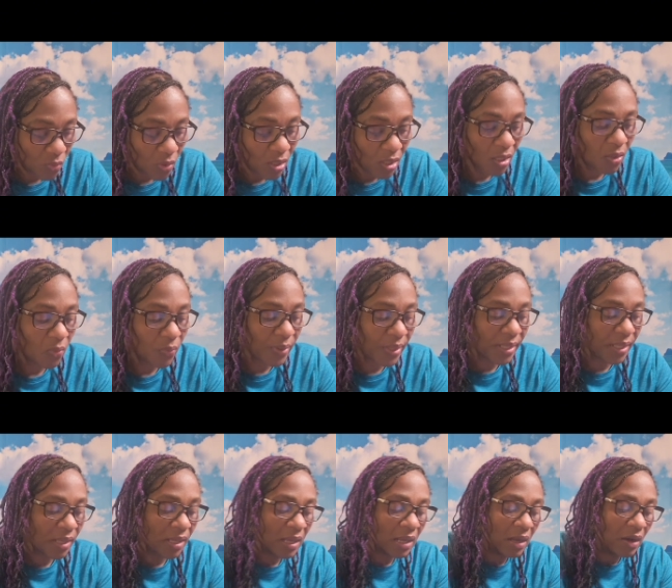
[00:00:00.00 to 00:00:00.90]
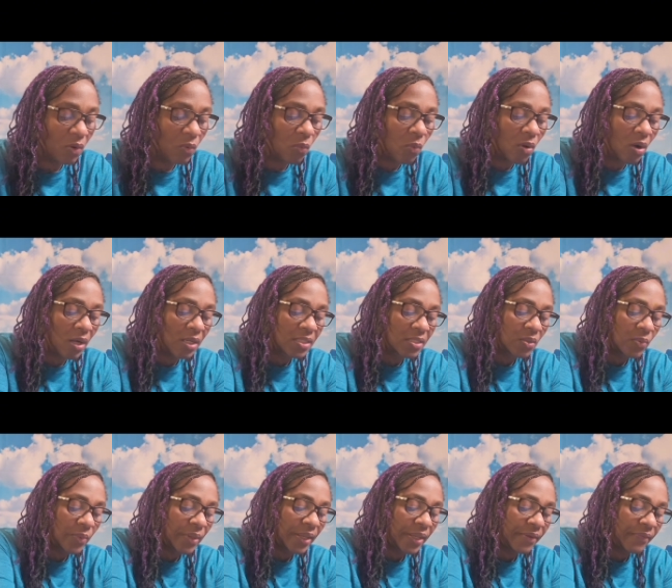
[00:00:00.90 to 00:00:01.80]
walk away or walked
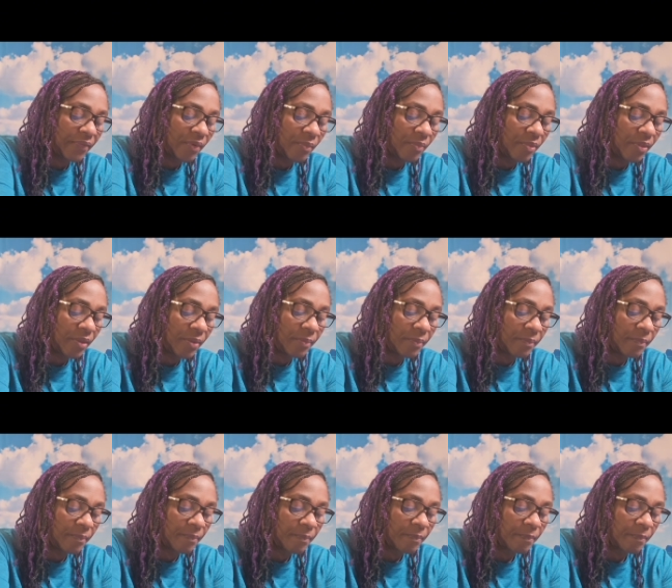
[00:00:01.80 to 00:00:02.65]
away from them.